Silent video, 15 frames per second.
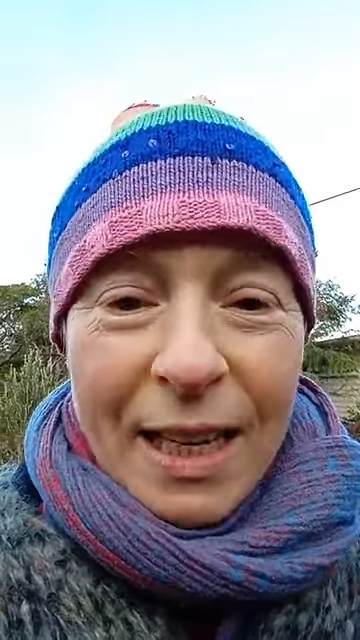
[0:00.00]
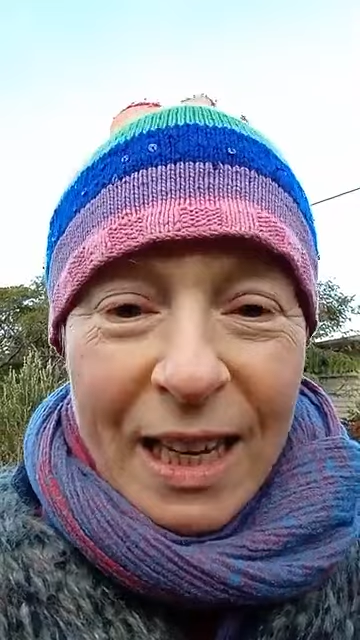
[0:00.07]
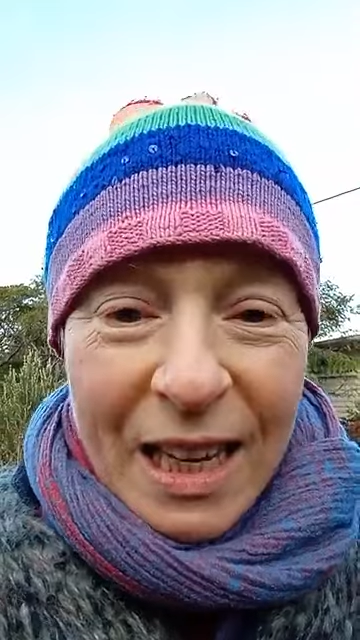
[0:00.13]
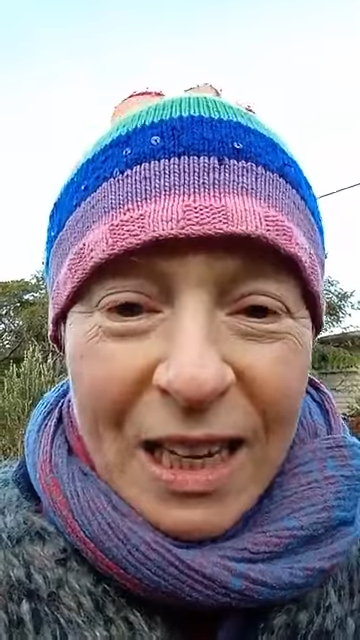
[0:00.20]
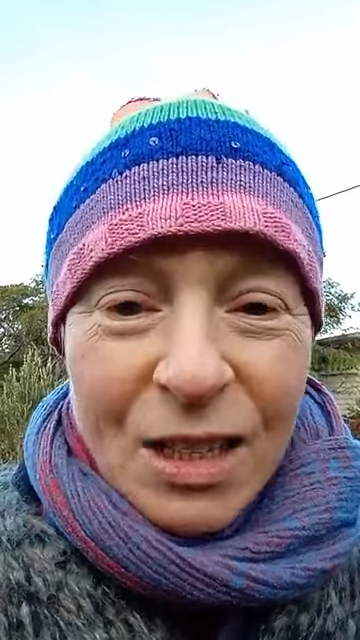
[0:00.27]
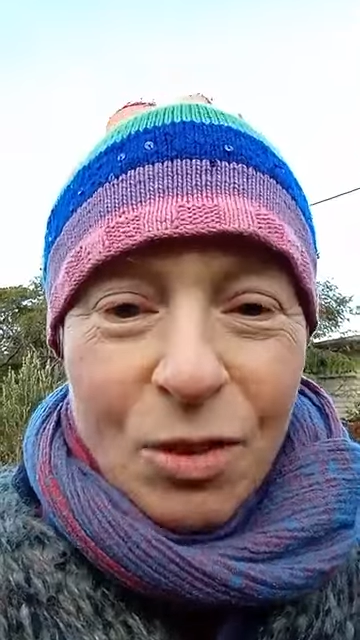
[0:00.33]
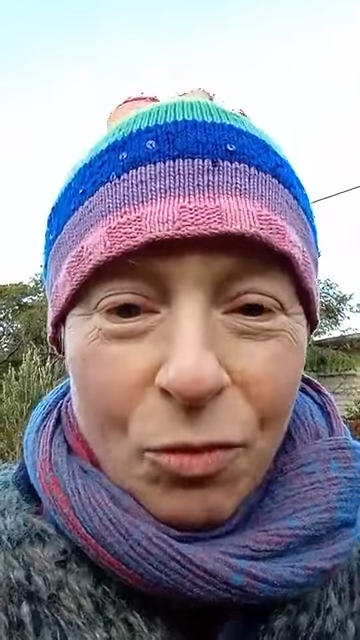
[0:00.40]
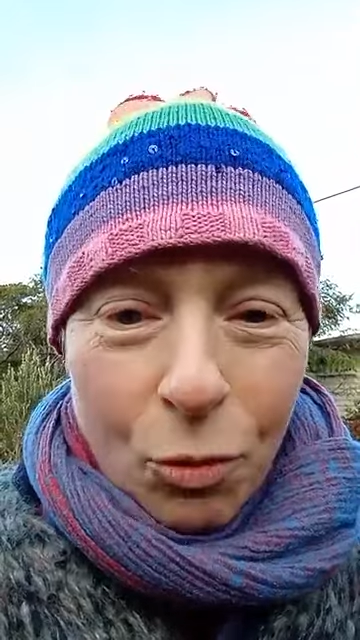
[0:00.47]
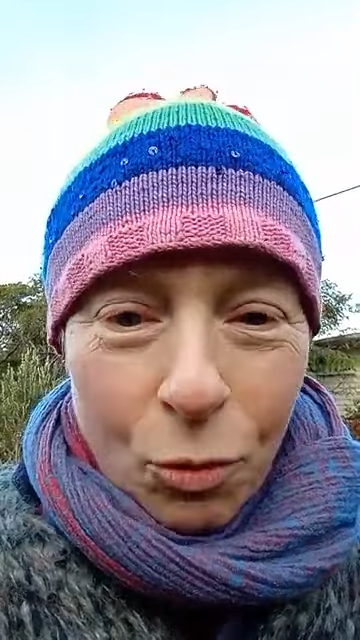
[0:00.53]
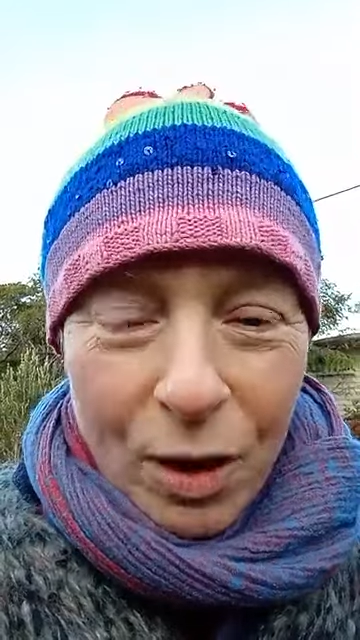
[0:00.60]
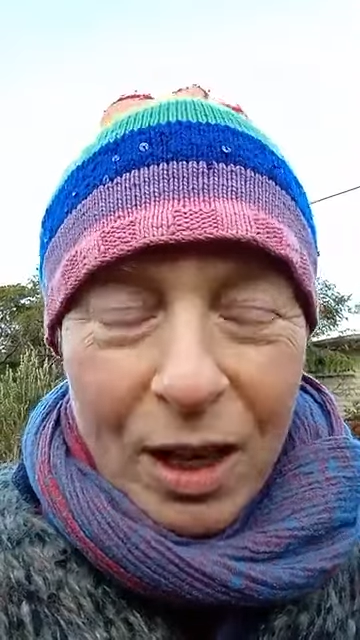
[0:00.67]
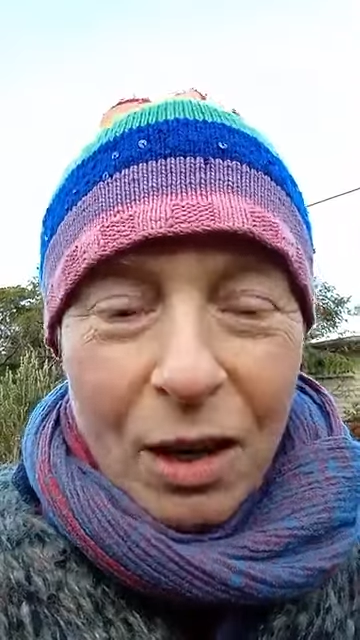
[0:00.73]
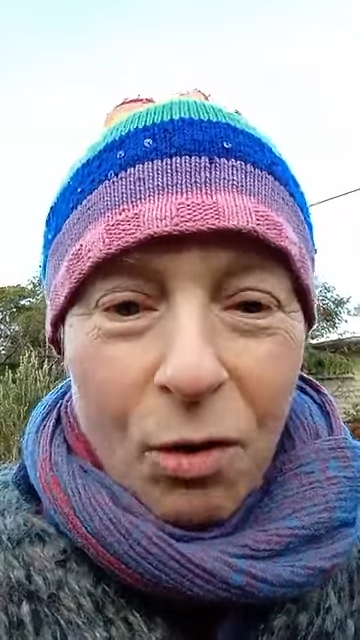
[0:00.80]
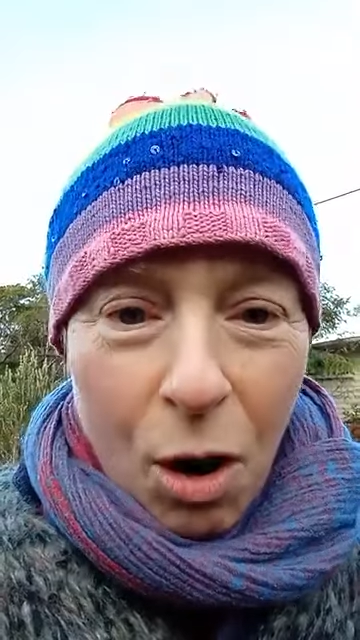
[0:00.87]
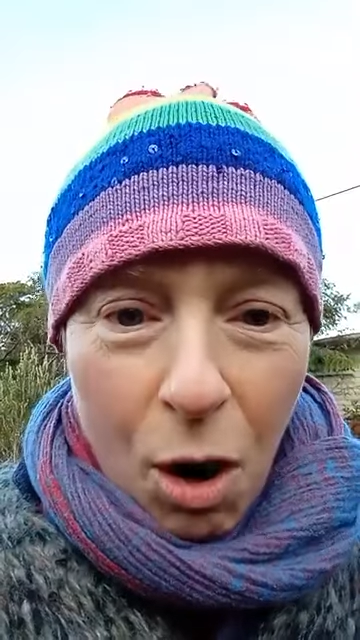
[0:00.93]
easeful
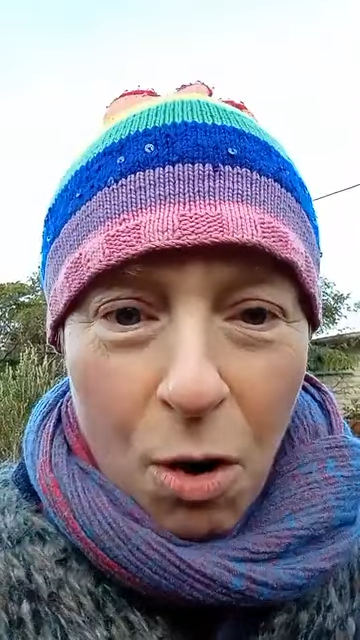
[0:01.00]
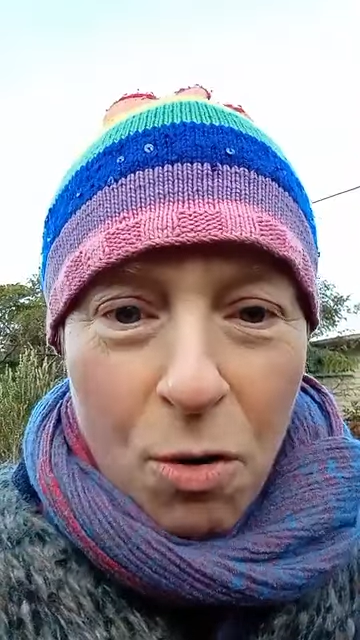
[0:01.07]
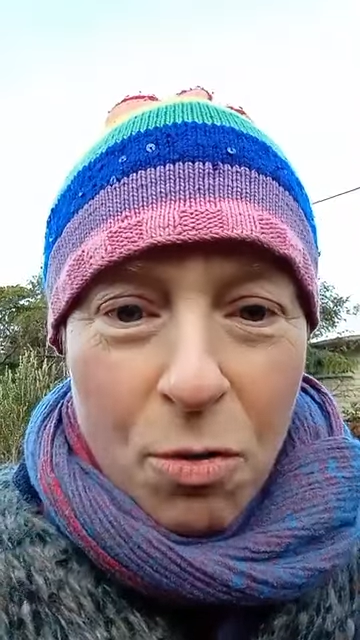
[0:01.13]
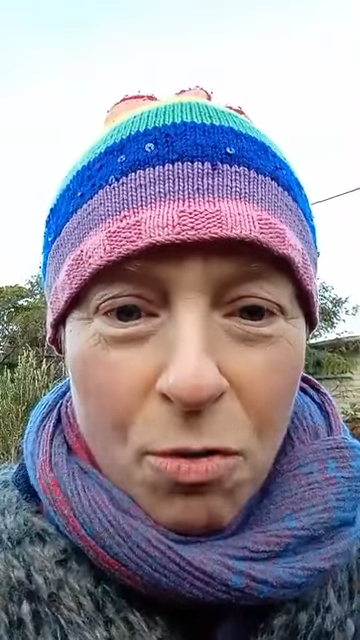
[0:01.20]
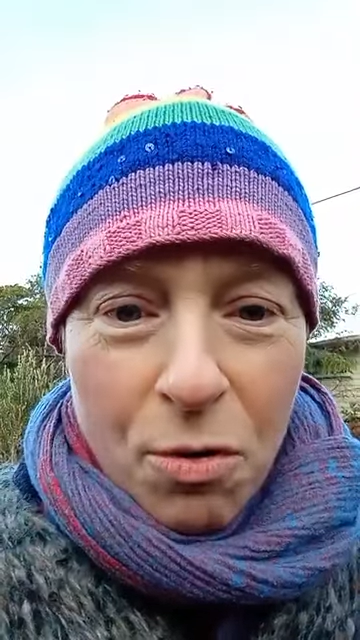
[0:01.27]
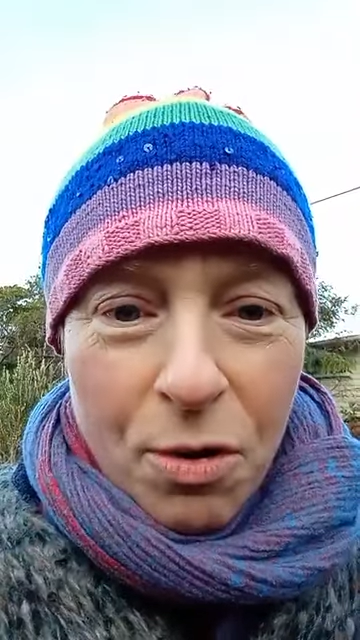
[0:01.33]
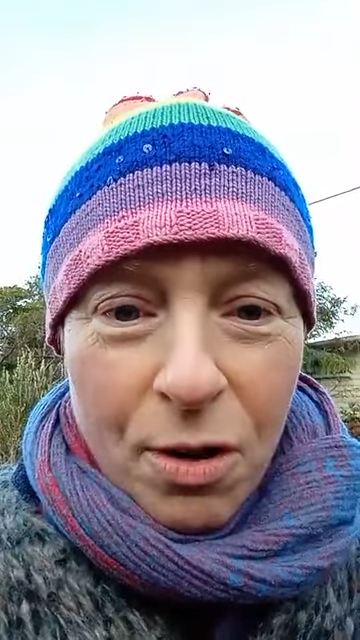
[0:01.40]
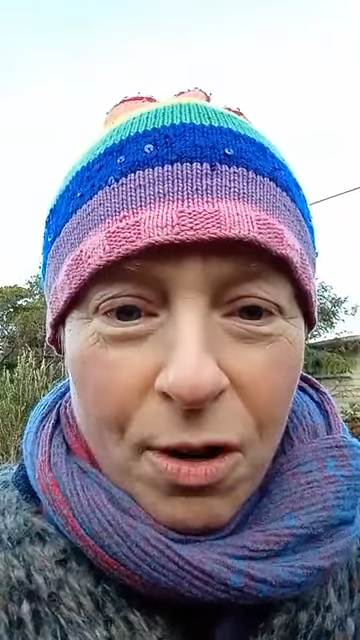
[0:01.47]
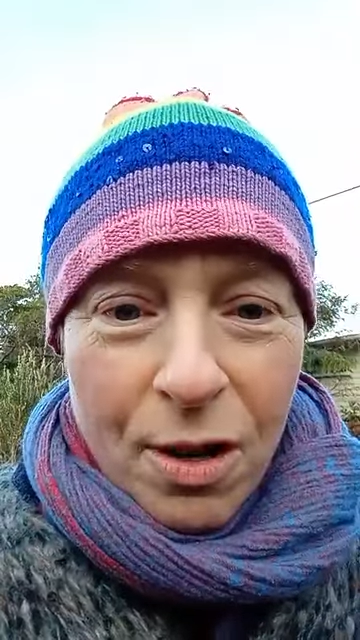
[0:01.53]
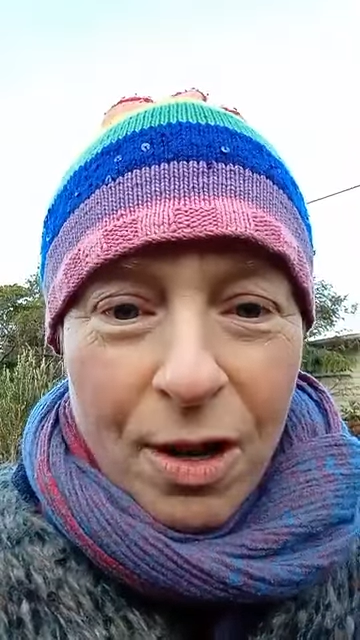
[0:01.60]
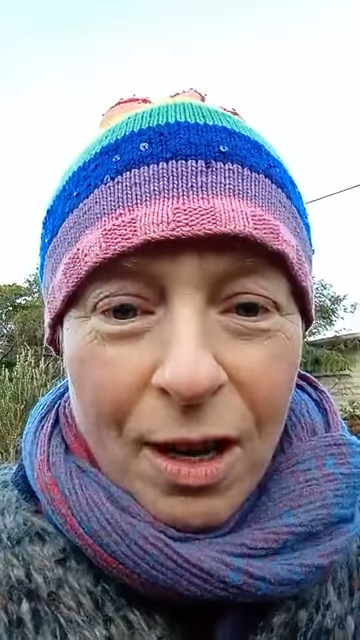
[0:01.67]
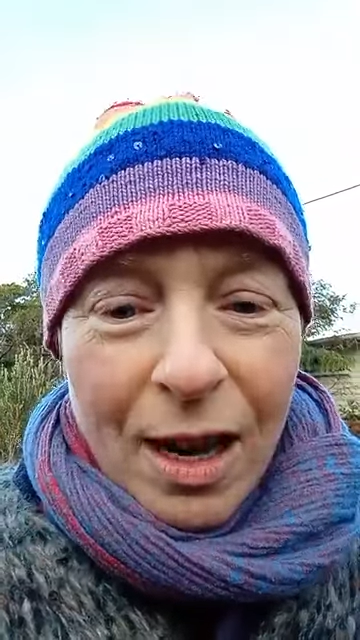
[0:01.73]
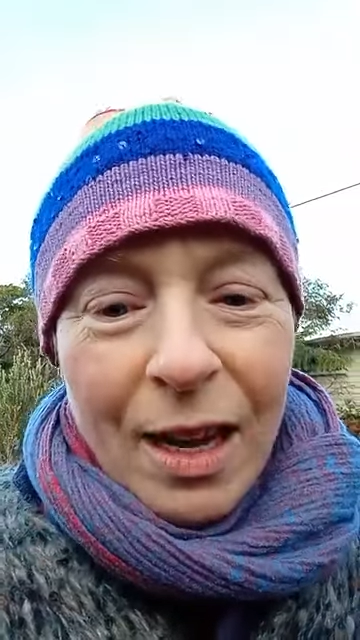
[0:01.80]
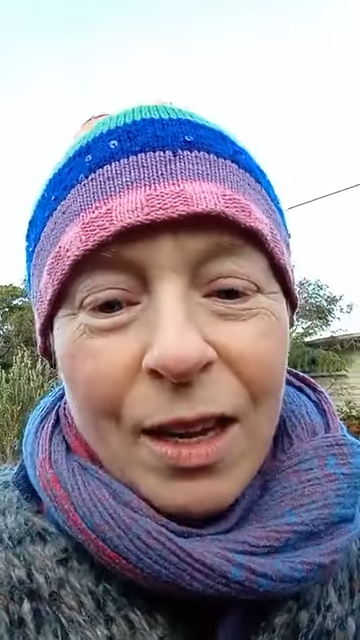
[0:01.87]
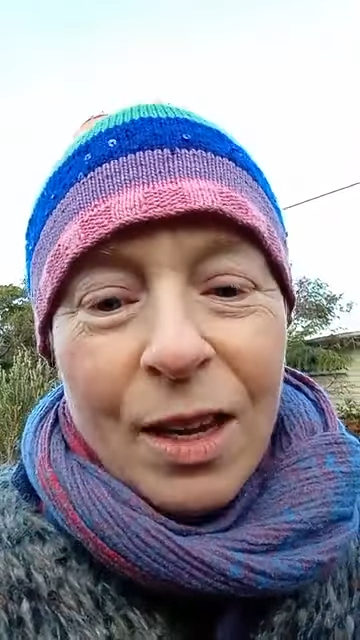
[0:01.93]
hero
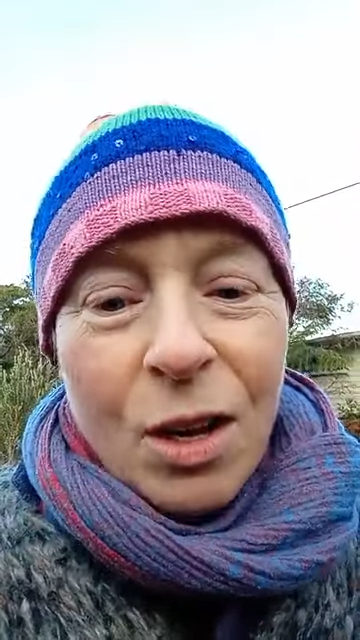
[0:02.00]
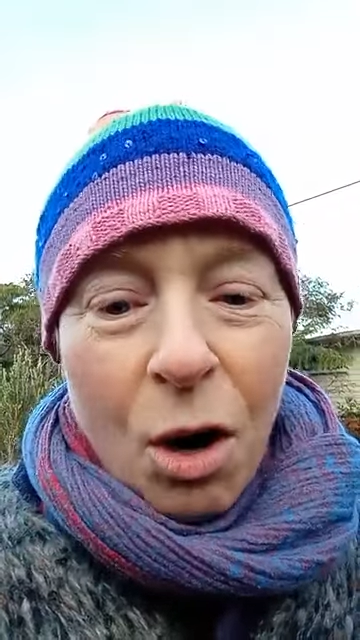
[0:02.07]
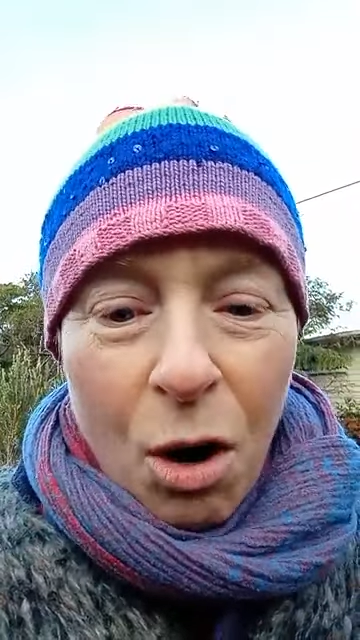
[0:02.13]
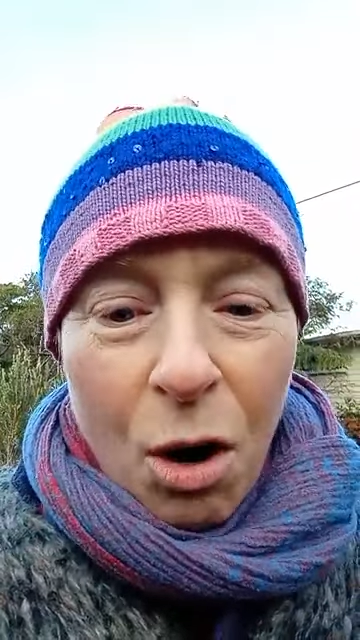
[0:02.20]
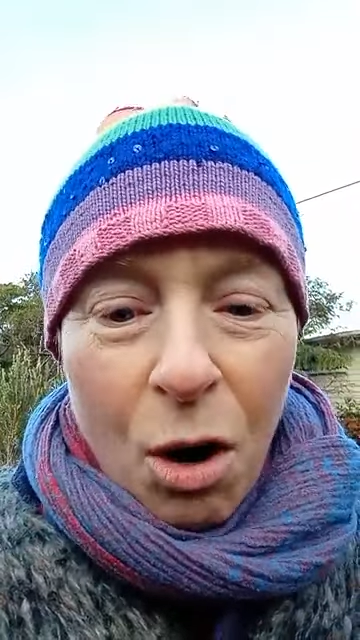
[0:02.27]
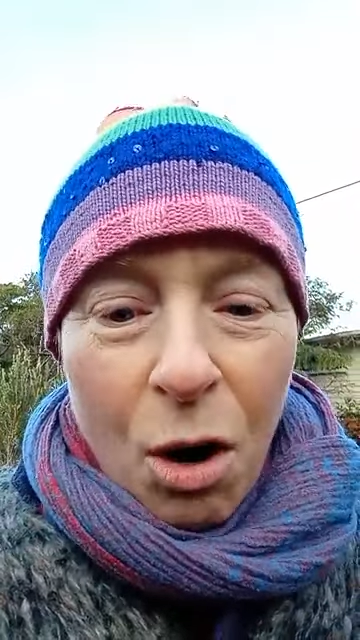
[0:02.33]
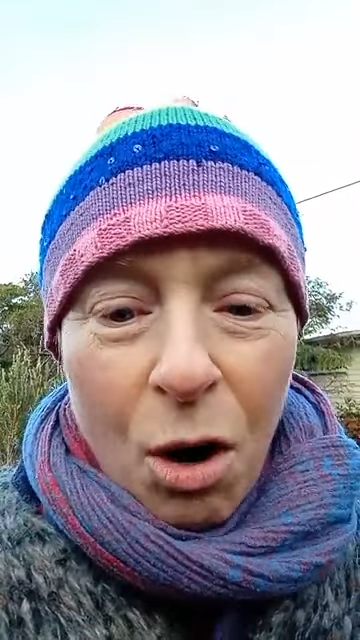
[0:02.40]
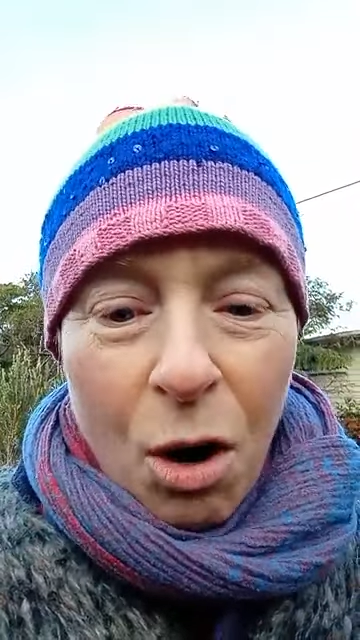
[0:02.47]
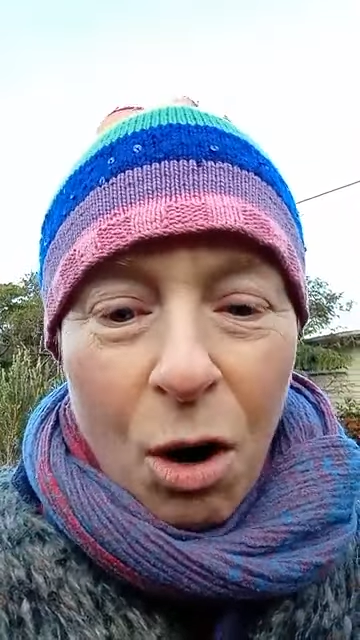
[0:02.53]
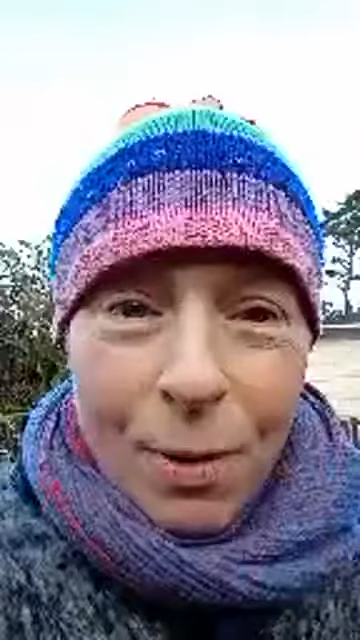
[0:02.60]
and gone back,